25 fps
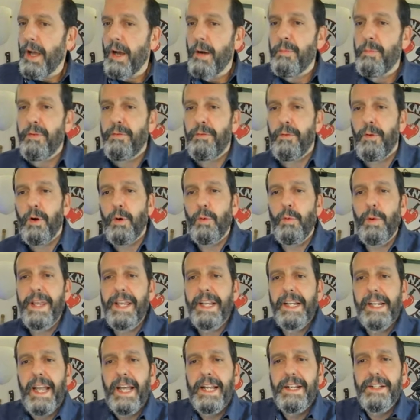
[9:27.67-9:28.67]
uh, before we
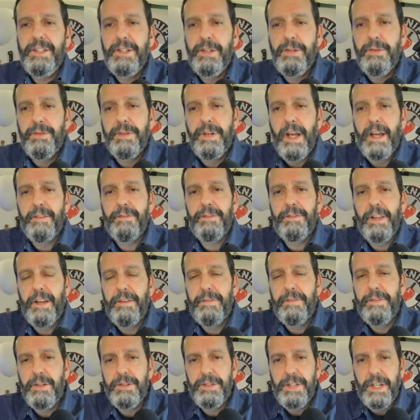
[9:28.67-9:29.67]
get to Knife
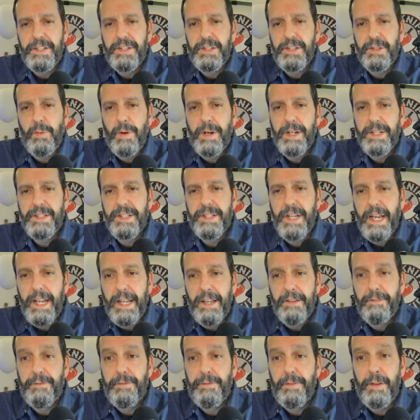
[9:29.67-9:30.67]
Life News, I just want to say
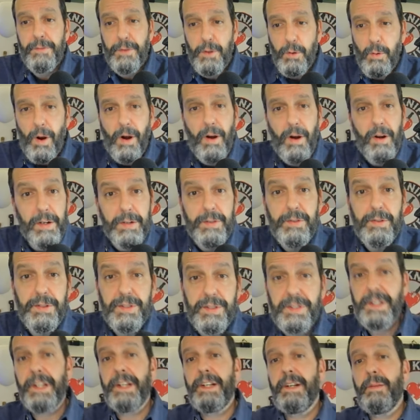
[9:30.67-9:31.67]
if if you are
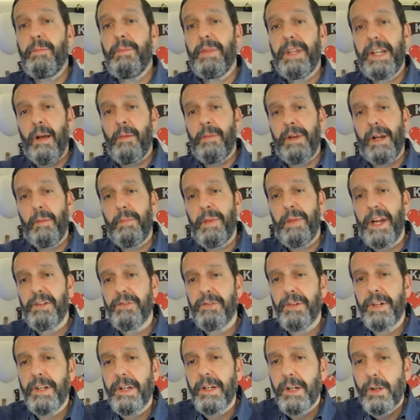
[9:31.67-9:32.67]
interested in becoming a
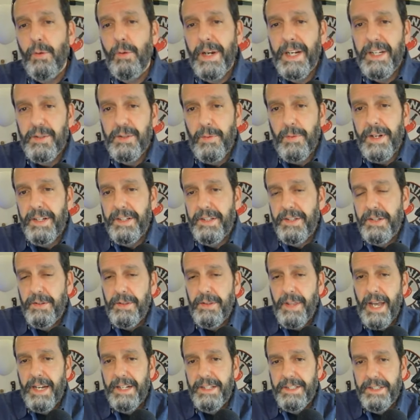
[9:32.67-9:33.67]
patron, quickest way to do
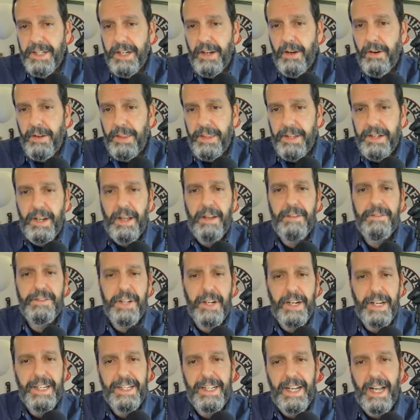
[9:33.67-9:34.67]
that is to go to the
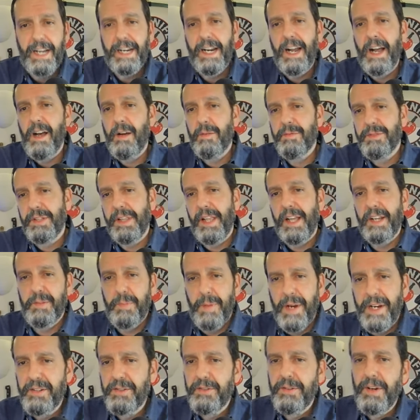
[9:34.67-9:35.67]
knifejunkie.com slash
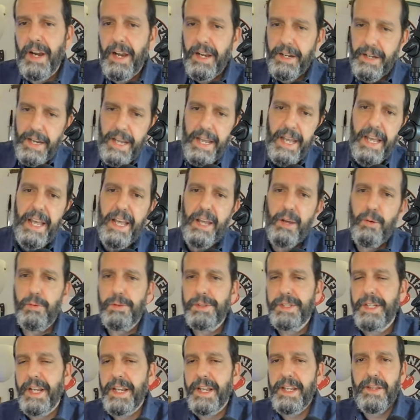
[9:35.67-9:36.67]
Patreon. It
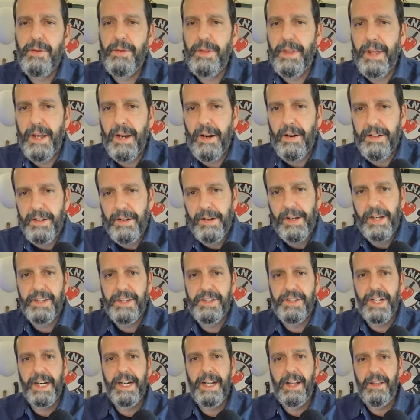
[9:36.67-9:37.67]
will take you there and you can
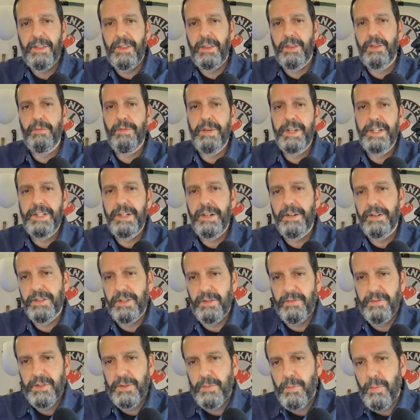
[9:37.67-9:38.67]
check out the three
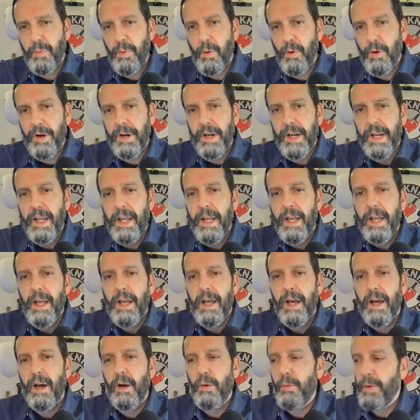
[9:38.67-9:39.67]
tiers of support
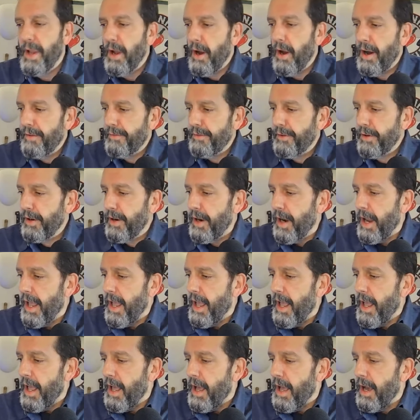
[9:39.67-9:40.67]
uh, we offer.
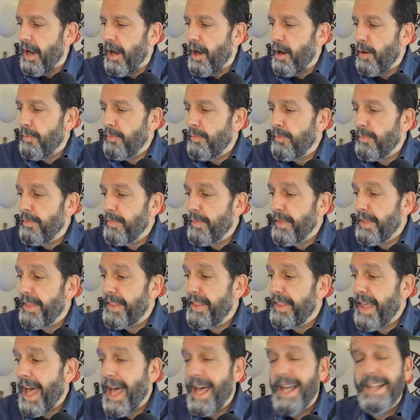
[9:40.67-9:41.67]
Um,
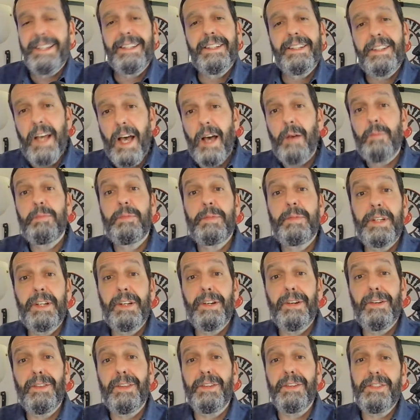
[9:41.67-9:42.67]
that top
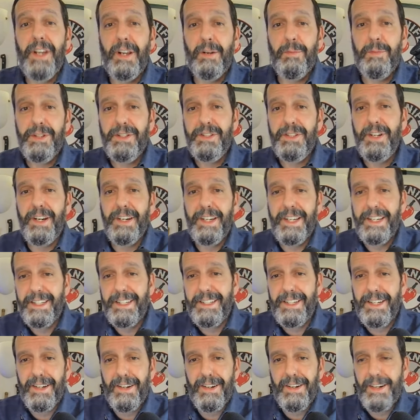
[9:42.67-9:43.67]
tier, the gentleman junkie
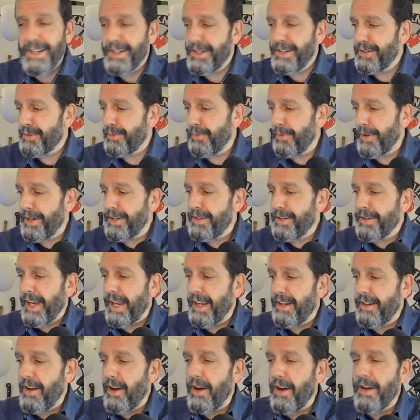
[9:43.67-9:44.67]
tier, is where you
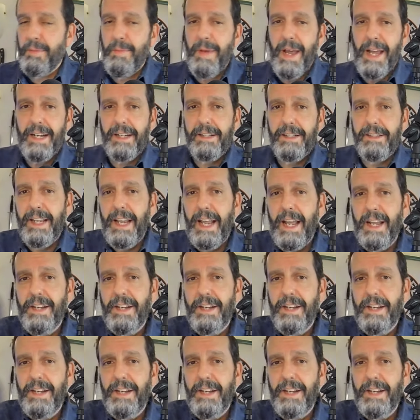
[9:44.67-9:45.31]
get automatically